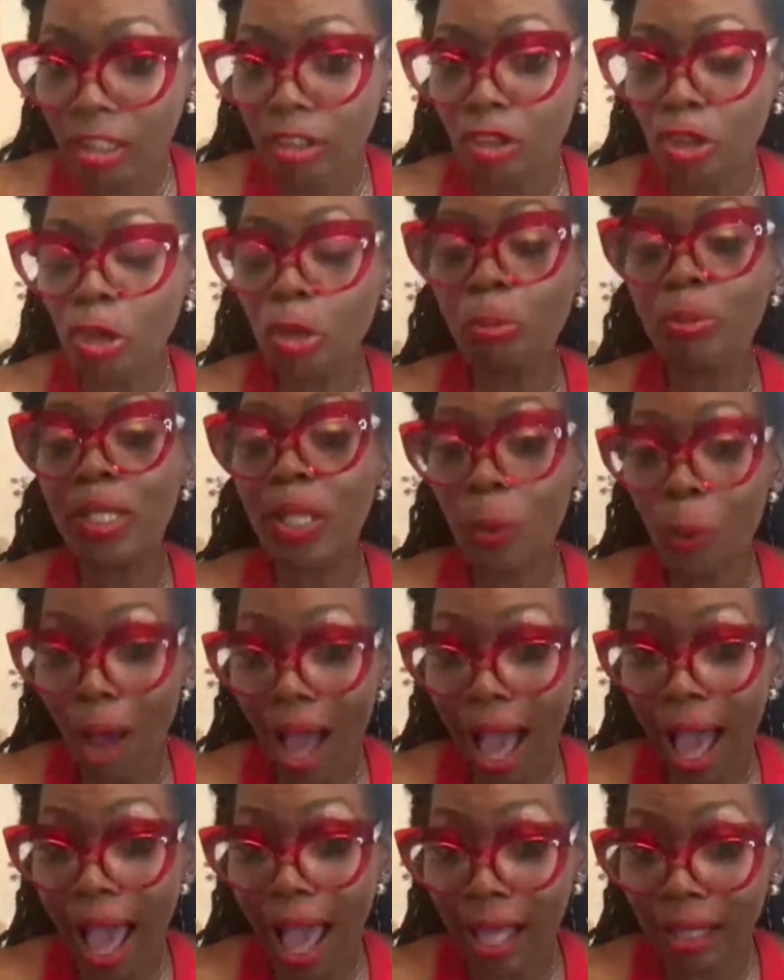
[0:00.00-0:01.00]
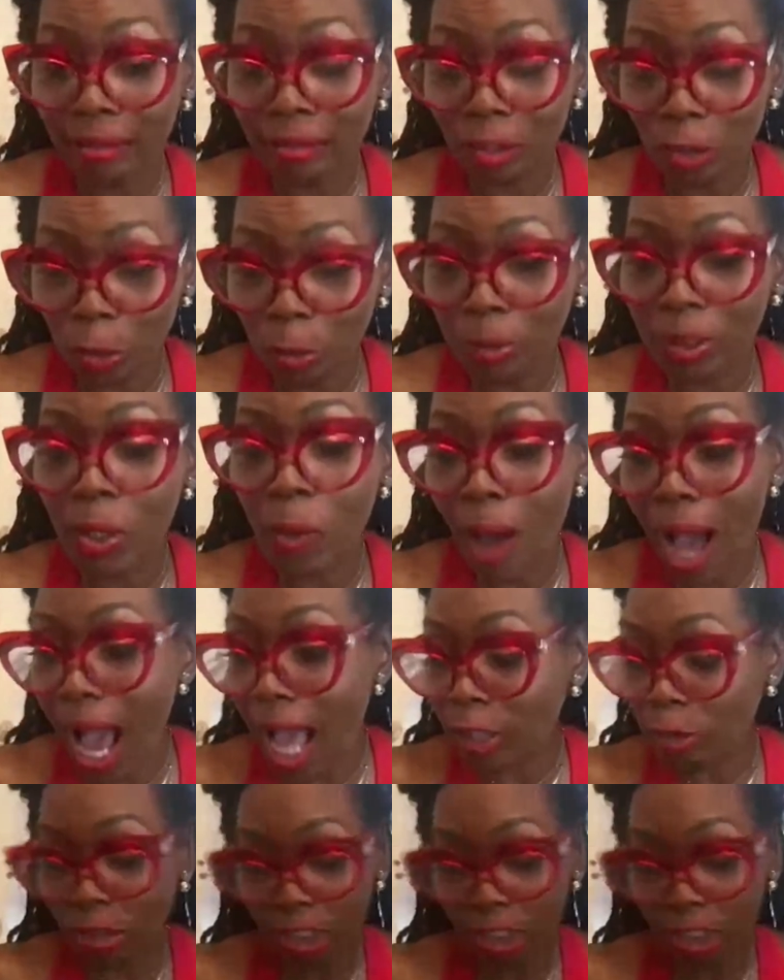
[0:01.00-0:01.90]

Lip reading: You be quiet. You be quiet.